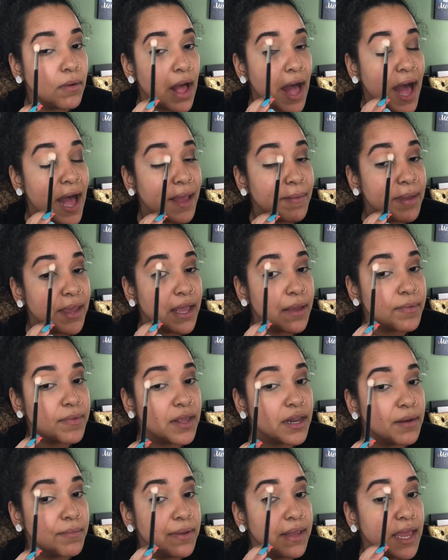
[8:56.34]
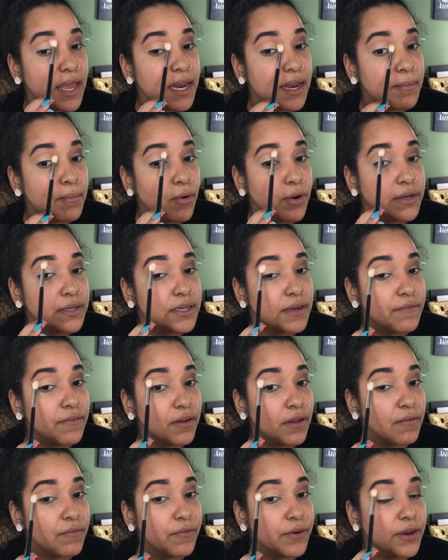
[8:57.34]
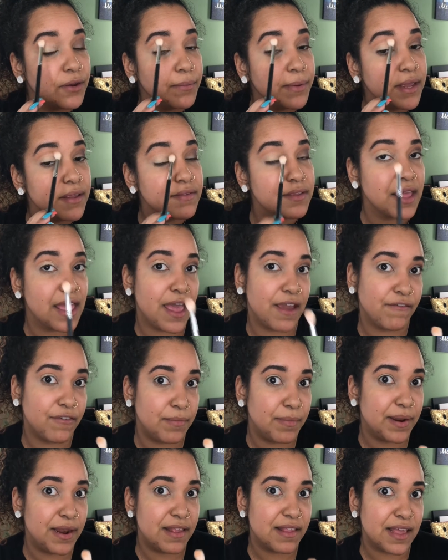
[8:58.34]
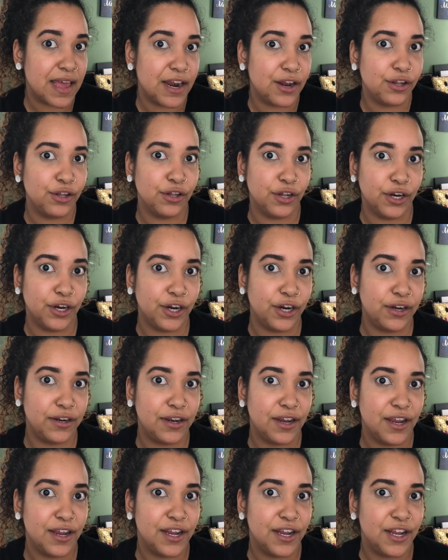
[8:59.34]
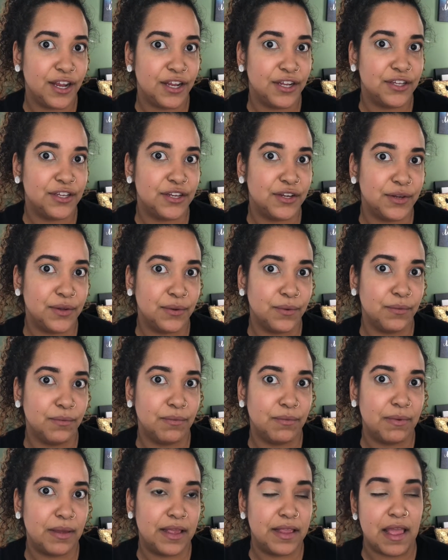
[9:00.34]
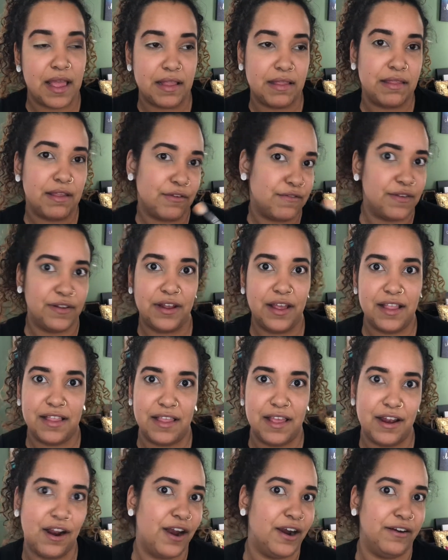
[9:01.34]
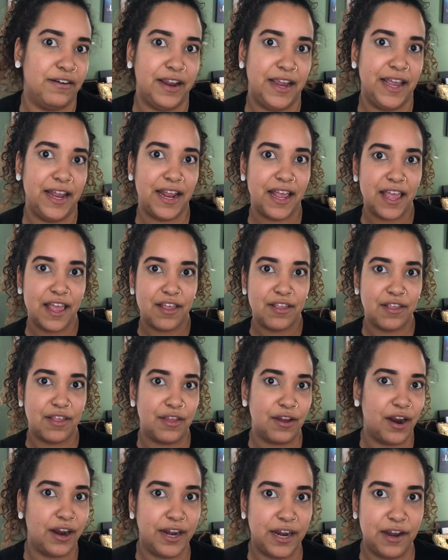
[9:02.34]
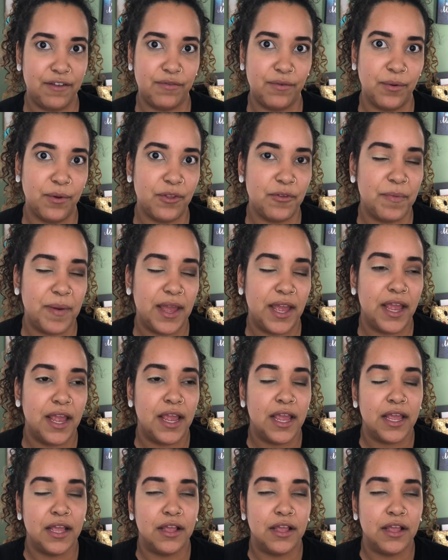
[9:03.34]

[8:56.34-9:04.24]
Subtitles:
eye makeup's gonna be any more difficult for you, because everybody's gotta learn to, it's an art, right? There aren't any rules, but